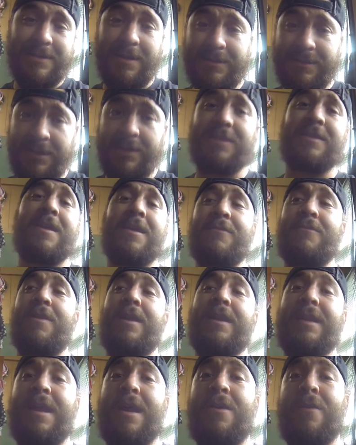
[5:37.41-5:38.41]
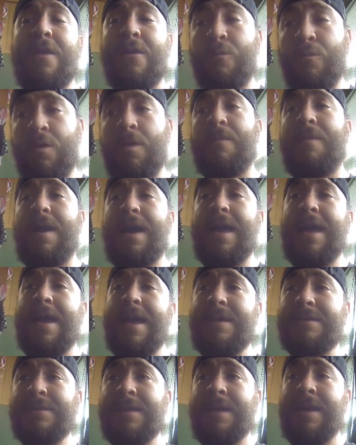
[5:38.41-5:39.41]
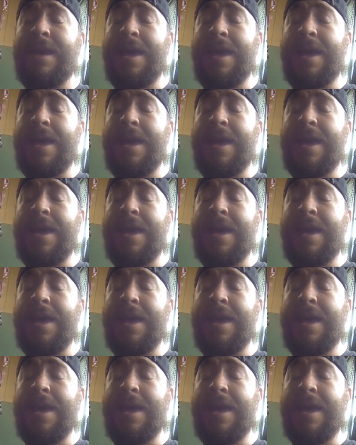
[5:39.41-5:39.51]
I'll tell you that right now. It whooped my ass.